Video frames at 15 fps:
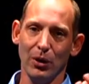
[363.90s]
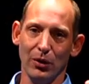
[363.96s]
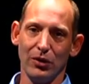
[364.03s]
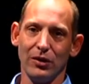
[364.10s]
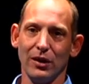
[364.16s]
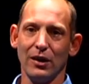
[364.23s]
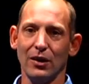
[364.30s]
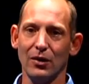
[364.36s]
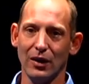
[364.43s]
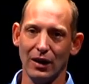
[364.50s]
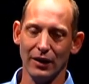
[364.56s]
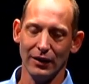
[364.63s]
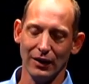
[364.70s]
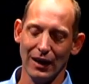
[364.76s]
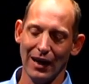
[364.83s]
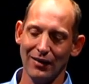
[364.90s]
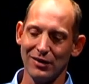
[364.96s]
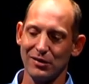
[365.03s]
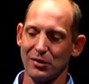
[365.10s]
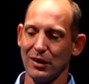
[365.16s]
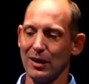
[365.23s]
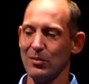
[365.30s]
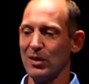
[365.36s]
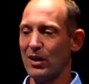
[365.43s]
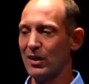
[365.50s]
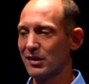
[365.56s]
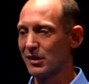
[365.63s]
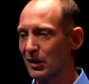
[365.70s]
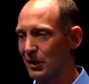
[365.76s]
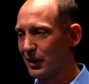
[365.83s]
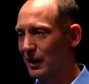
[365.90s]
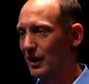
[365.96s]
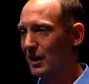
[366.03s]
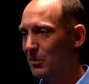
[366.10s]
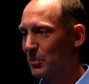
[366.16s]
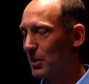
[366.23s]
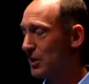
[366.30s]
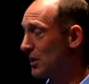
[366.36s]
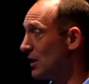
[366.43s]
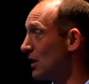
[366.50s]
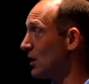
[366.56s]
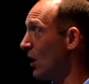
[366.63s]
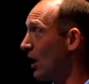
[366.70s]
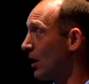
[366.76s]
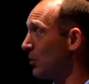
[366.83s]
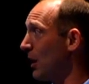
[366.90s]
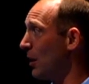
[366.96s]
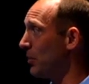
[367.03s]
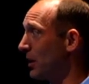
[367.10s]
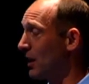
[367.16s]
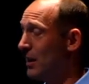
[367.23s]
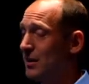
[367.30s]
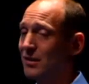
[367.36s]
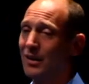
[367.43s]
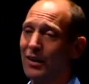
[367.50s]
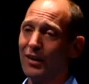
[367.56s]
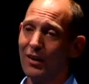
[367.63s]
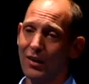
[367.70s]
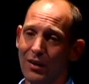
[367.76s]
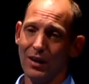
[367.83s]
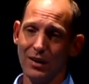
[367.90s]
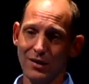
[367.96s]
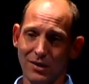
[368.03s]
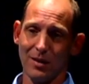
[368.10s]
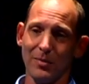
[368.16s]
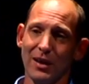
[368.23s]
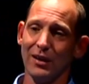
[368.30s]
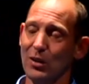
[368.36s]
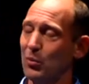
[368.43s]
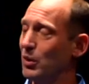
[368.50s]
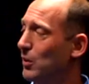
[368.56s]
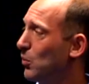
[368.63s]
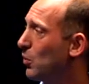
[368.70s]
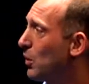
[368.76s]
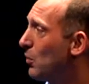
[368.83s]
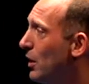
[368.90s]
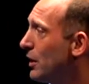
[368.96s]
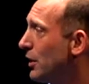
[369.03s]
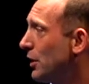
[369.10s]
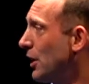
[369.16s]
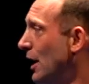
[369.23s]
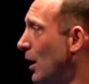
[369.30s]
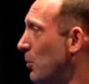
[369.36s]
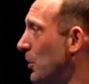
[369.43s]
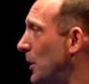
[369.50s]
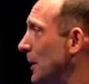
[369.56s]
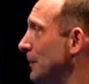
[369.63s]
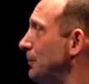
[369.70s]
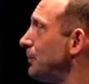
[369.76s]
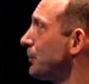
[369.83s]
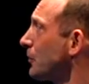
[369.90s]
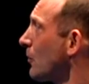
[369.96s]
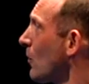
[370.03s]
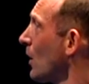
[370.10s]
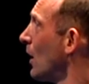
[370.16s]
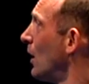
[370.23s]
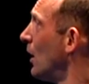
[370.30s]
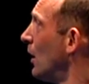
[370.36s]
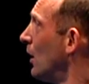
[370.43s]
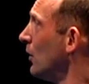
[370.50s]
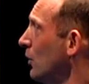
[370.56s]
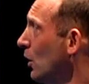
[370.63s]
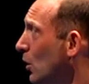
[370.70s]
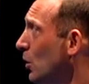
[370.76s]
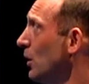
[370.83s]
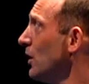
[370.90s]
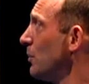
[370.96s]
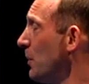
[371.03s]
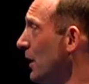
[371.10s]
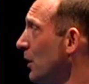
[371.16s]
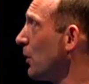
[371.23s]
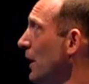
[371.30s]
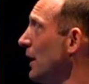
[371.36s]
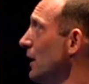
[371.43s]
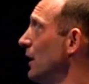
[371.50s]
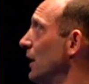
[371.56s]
both on the live stream and also here in person to talk about, because it's something that we want your help on. So it's been a great